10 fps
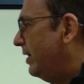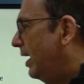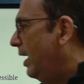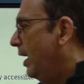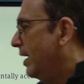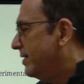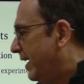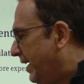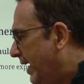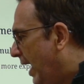with the
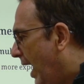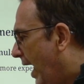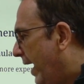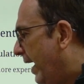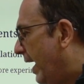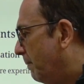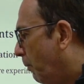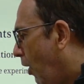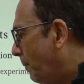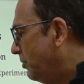setting I and
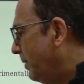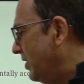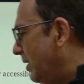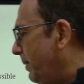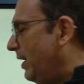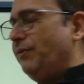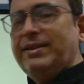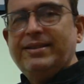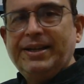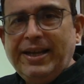Bob's measurement
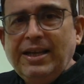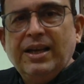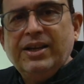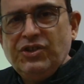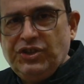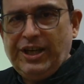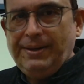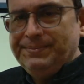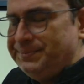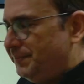with setting
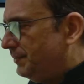j.